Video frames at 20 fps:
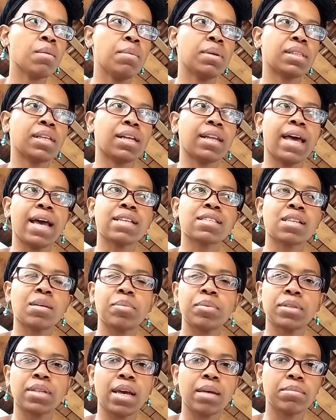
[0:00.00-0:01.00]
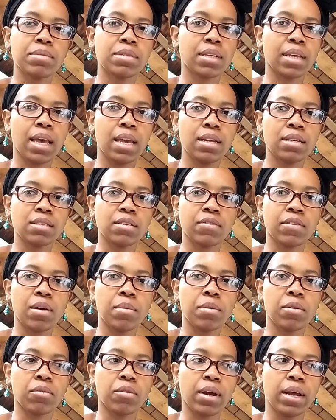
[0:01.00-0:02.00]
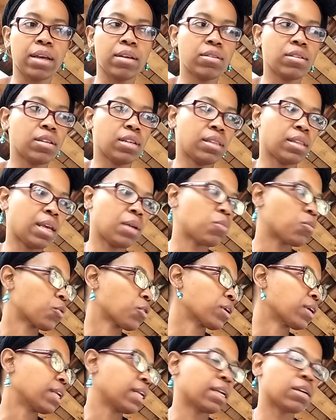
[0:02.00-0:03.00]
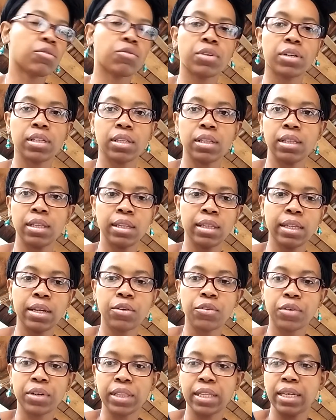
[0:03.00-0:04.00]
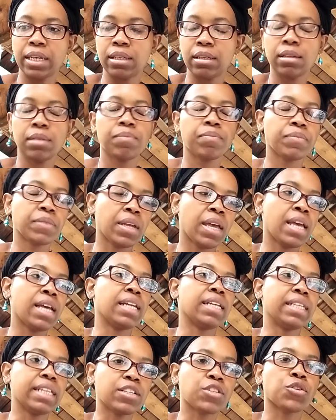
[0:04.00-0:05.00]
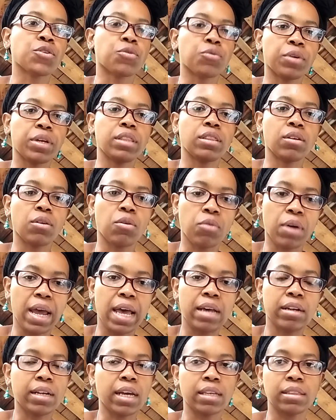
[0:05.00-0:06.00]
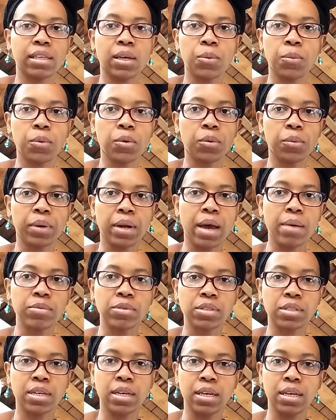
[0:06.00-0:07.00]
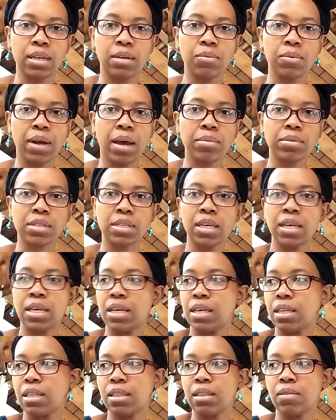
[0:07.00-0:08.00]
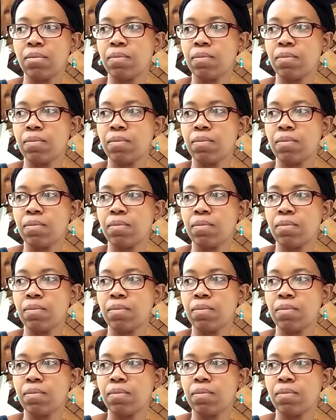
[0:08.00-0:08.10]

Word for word: But the last couple times cicadas have come around, they weren't literally, literally littering the ground like they were when I was a kid. When I was a kid,